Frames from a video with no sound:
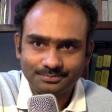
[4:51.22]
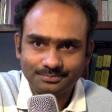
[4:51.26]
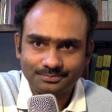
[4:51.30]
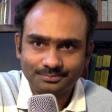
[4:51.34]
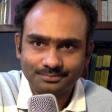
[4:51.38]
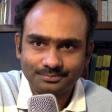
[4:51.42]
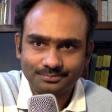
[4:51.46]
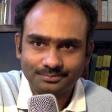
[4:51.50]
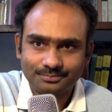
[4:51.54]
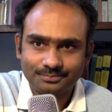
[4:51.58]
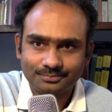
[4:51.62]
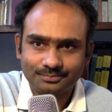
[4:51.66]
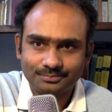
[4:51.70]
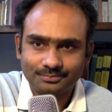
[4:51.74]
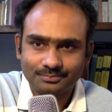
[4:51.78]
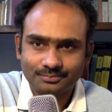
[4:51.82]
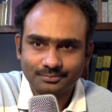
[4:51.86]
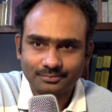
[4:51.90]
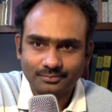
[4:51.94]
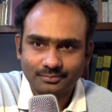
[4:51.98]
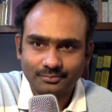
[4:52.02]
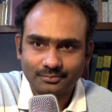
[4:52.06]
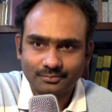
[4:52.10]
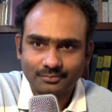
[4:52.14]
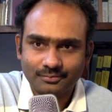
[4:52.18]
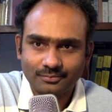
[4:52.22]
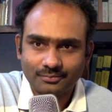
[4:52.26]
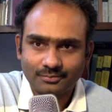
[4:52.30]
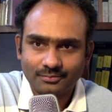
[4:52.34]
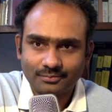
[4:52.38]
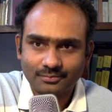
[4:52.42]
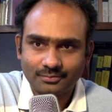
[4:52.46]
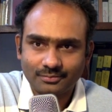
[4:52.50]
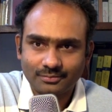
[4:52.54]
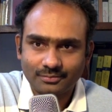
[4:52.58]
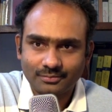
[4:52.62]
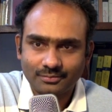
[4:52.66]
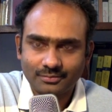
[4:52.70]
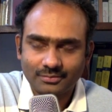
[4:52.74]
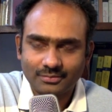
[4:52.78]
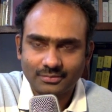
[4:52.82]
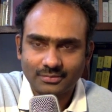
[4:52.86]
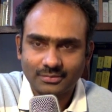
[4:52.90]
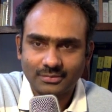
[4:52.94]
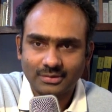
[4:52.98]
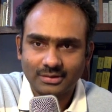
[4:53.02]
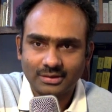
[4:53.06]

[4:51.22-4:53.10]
No one is speaking in this clip.